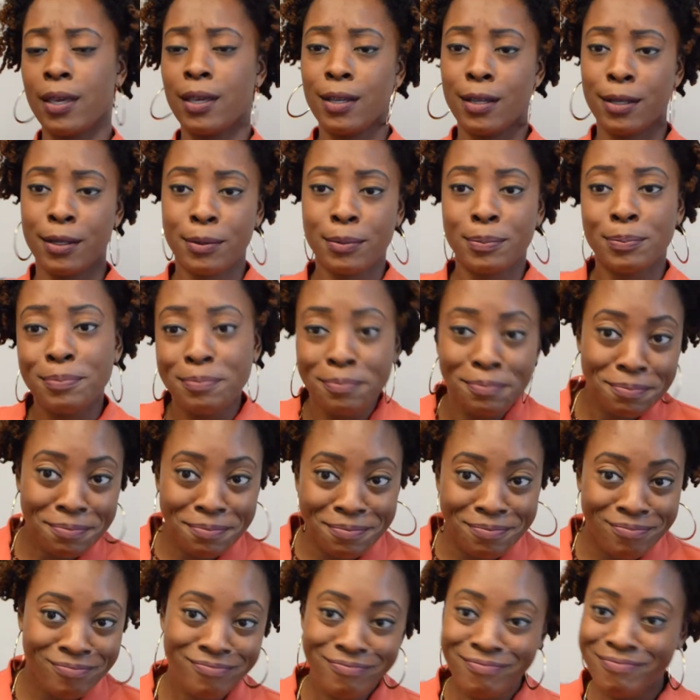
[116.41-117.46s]
a
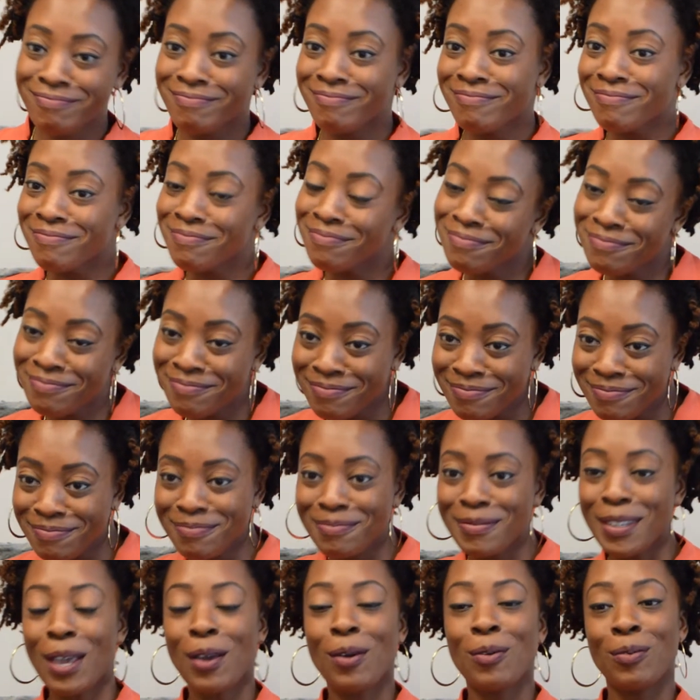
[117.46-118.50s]

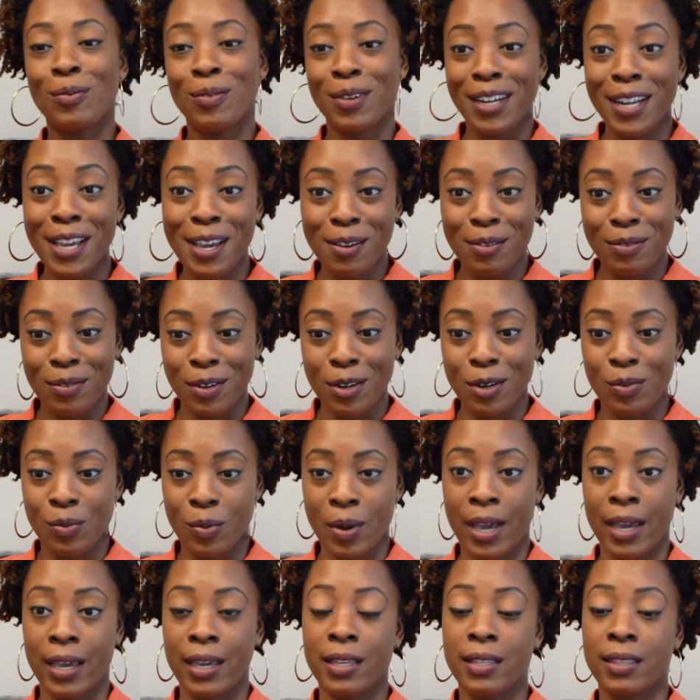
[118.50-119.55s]
whatever,
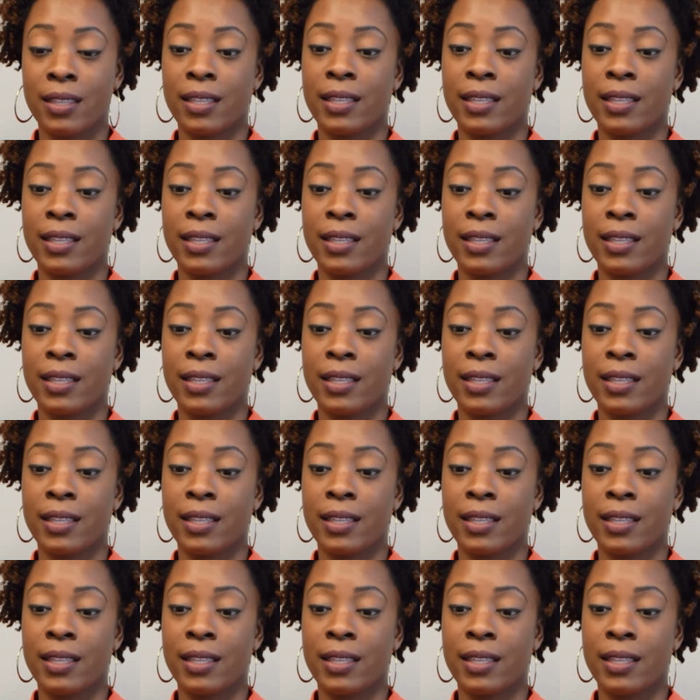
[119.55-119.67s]
right?